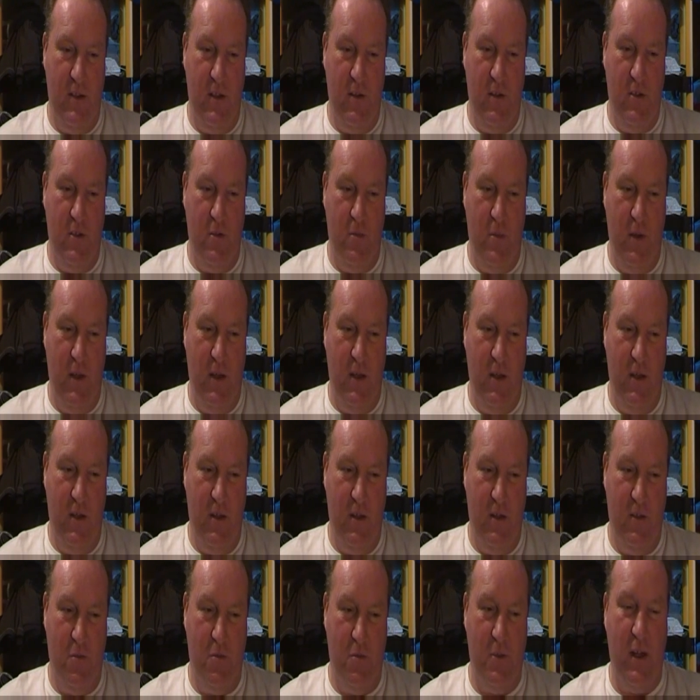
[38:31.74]
seems to
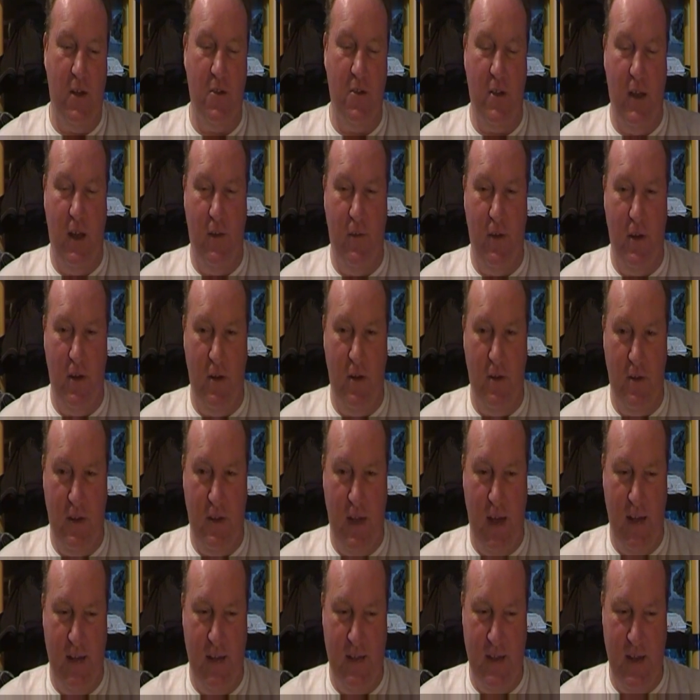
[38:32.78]
be substantial
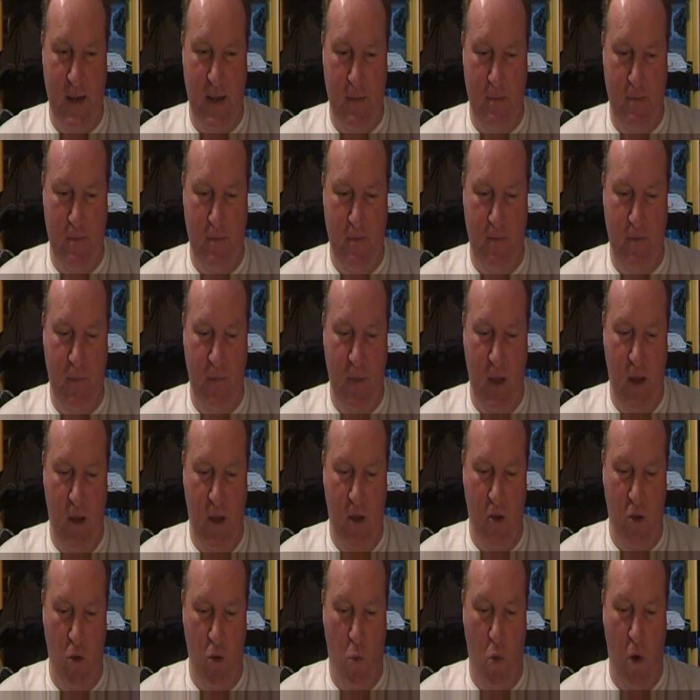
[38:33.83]
evidence that
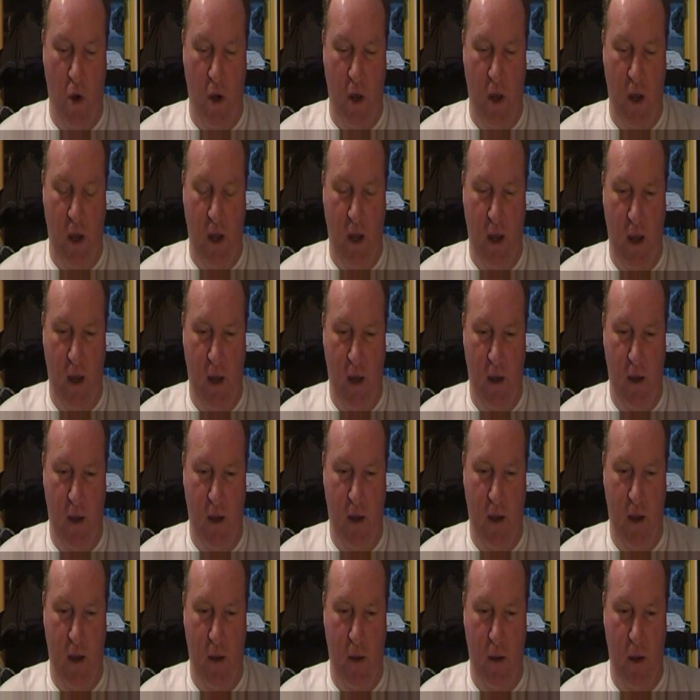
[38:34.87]
there
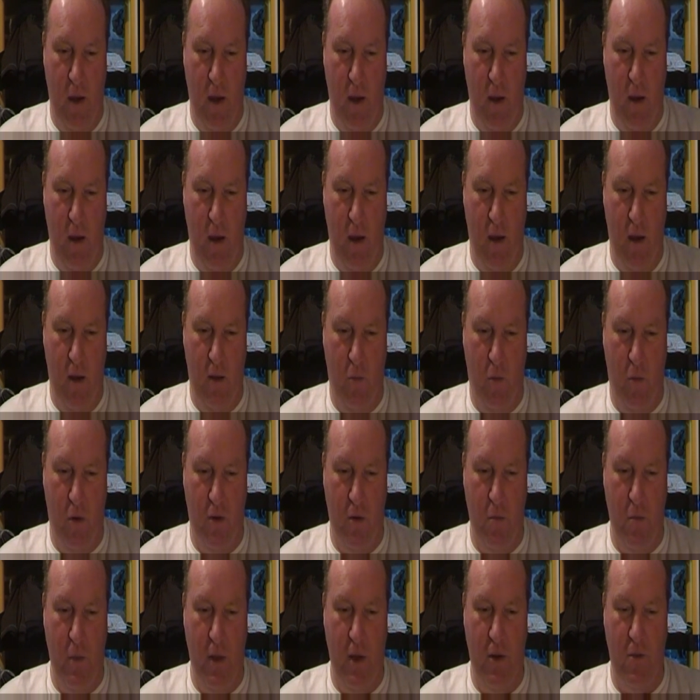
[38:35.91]

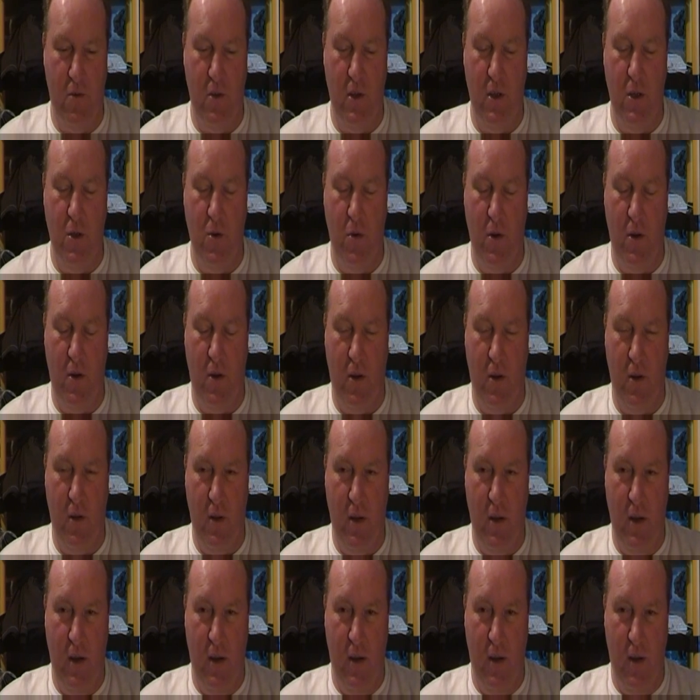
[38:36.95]
was a military unit
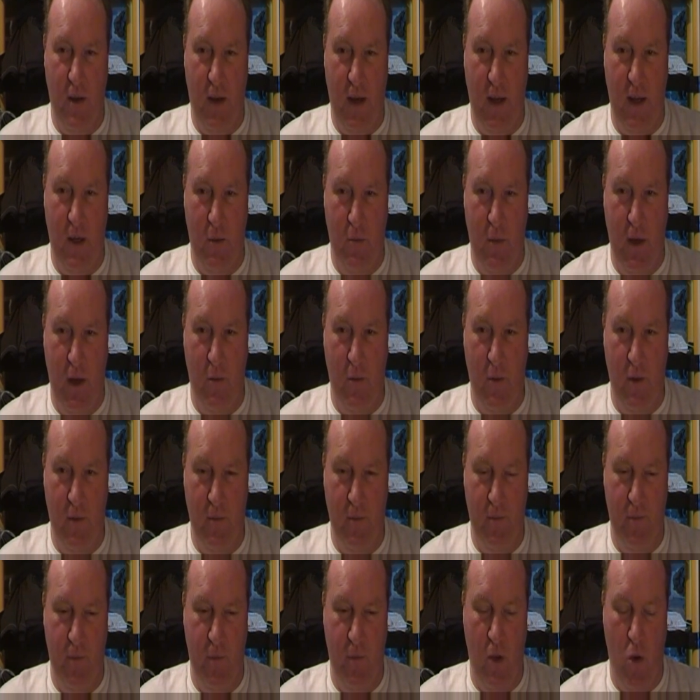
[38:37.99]
on Cadair
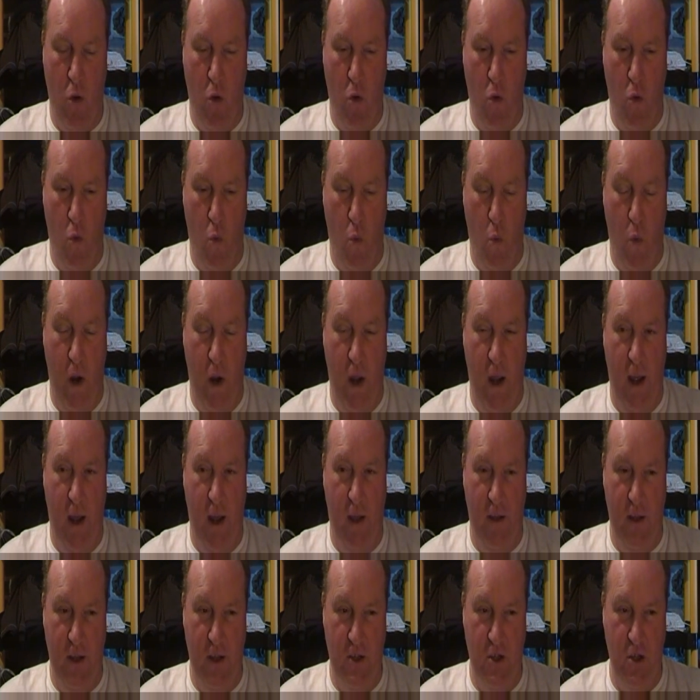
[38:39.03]
Berwyn
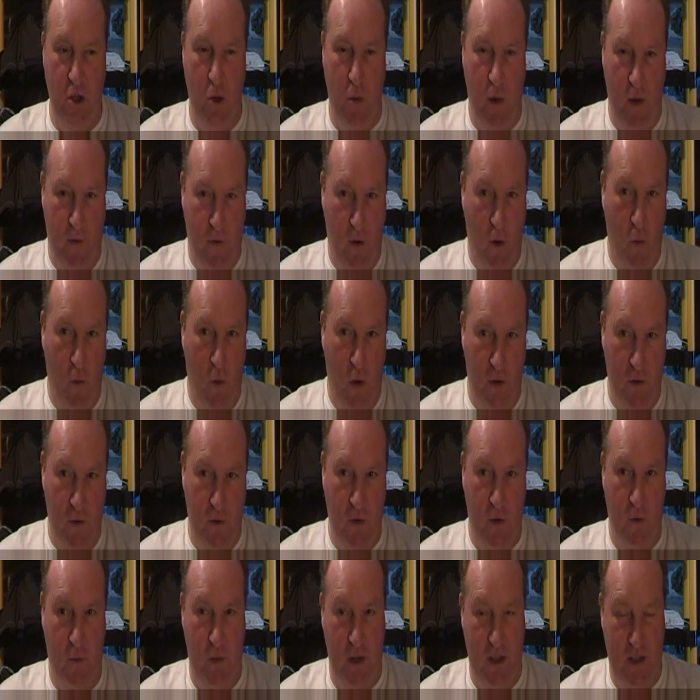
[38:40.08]
where this UFO
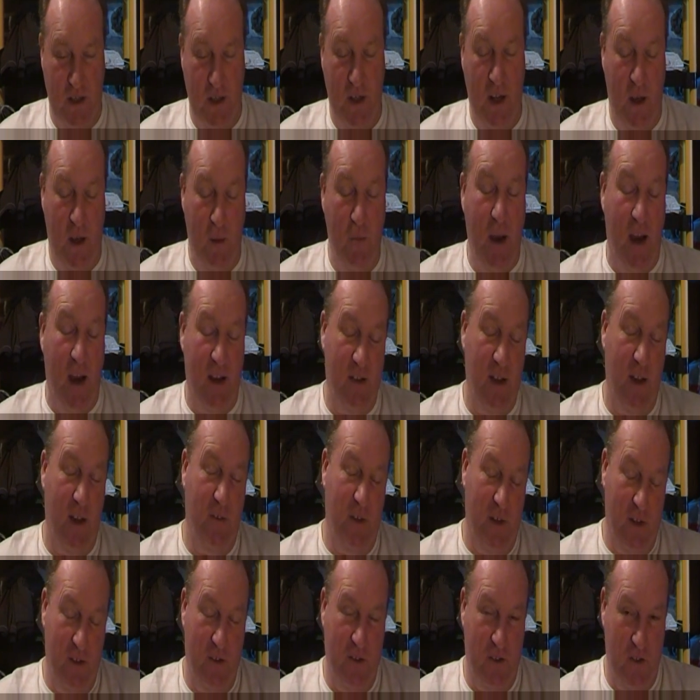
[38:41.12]
was, which Pat
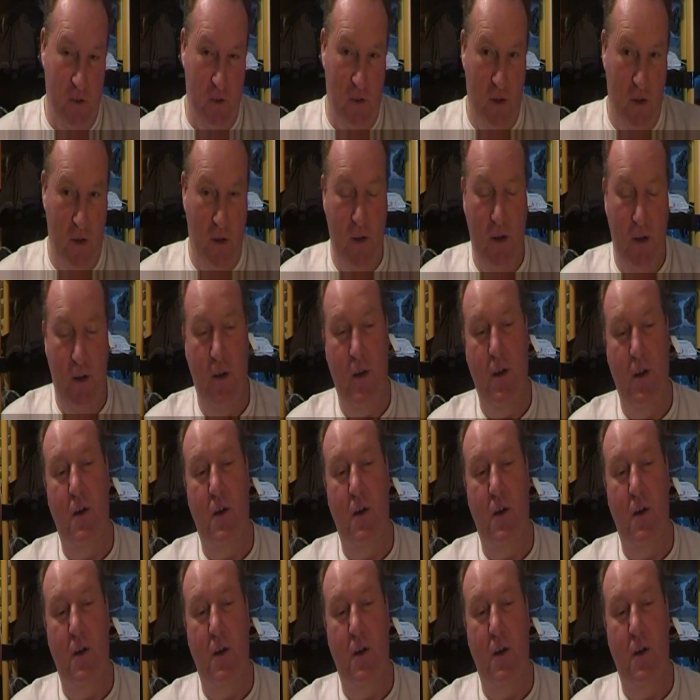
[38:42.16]
Evans saw.